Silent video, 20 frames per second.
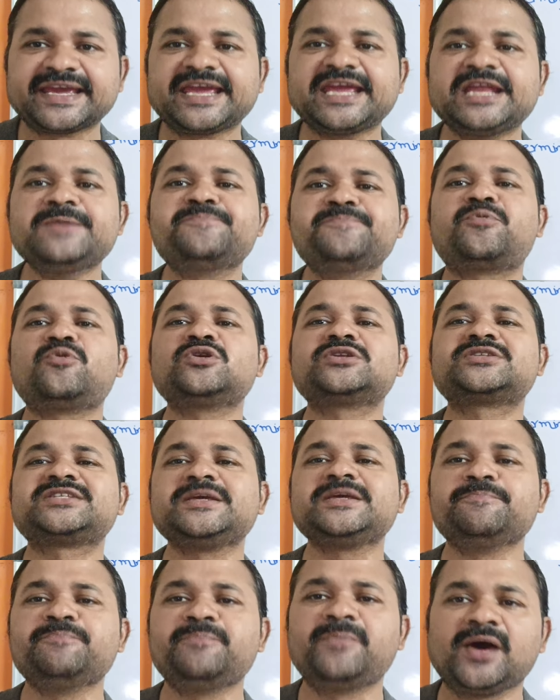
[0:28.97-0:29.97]
input
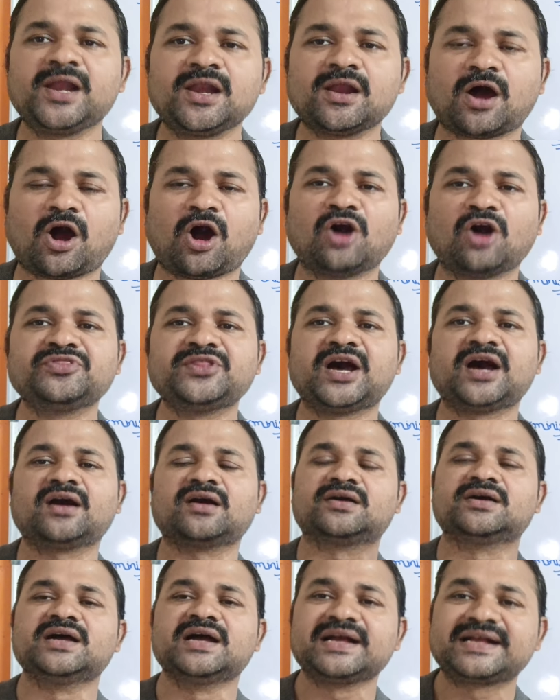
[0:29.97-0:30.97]
symbol on
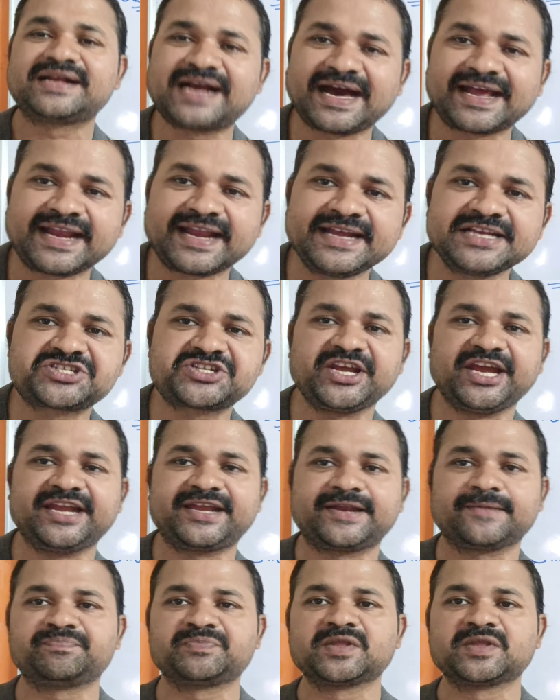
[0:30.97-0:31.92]
the current state,